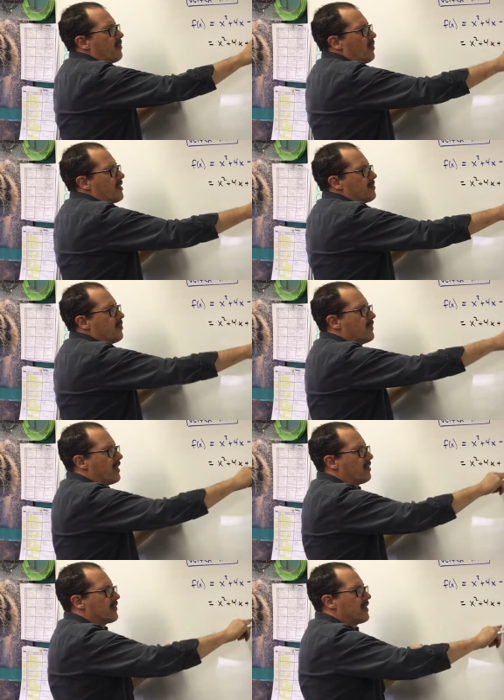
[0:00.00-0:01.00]
was and move that
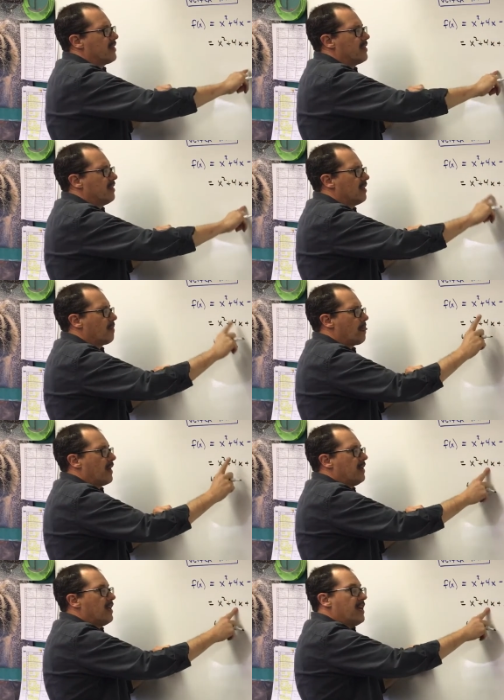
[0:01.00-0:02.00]
over here.
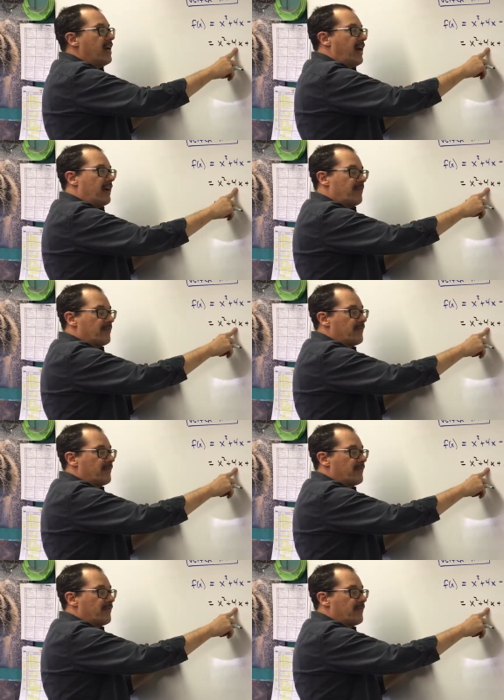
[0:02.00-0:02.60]
Half of